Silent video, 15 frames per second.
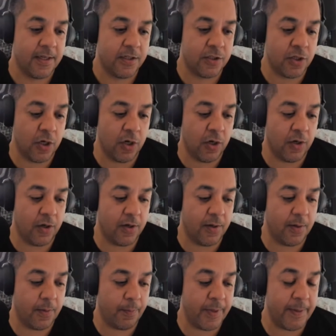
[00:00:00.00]
So
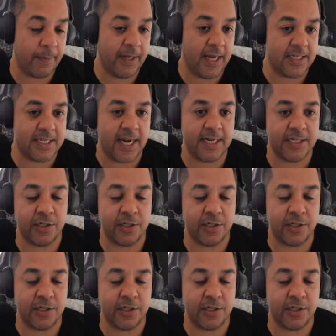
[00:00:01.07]
people are starting